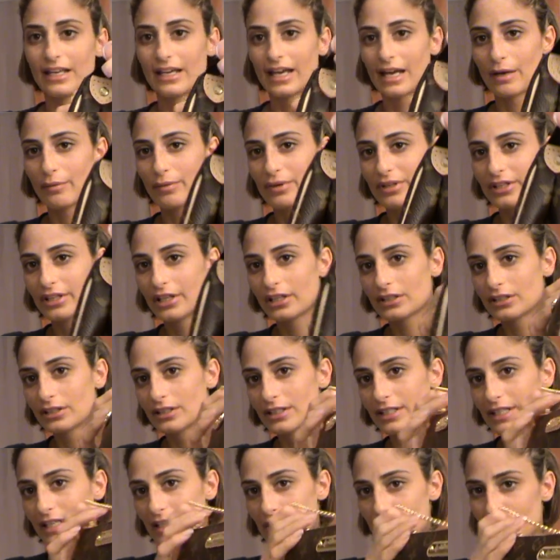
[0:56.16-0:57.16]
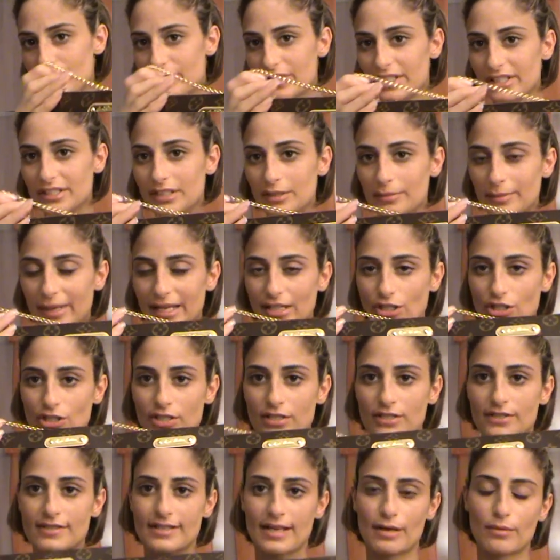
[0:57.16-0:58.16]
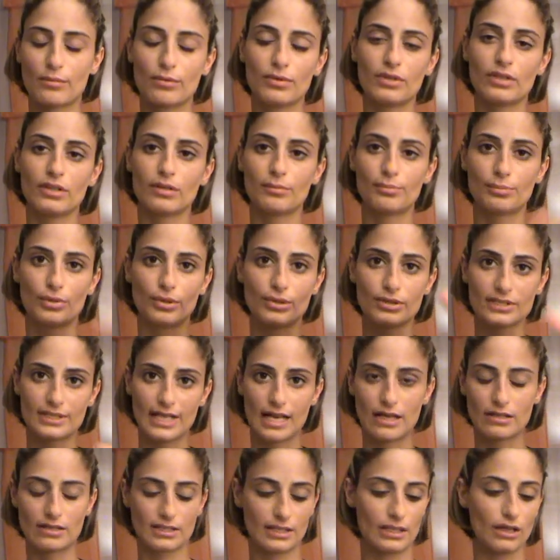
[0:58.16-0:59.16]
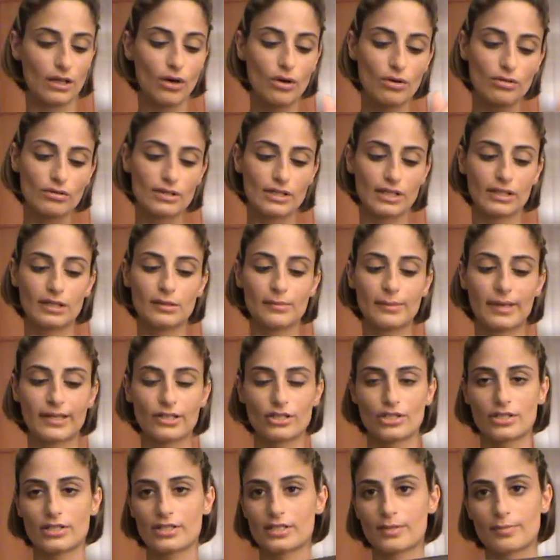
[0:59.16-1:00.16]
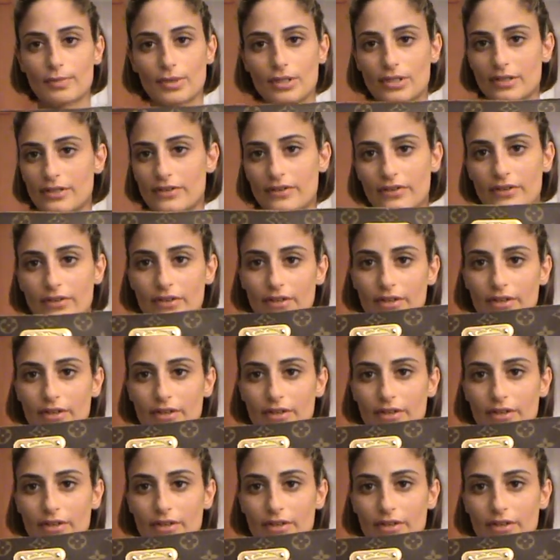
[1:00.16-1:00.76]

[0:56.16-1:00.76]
I will not give the dimensions, I will put down below the dimensions, but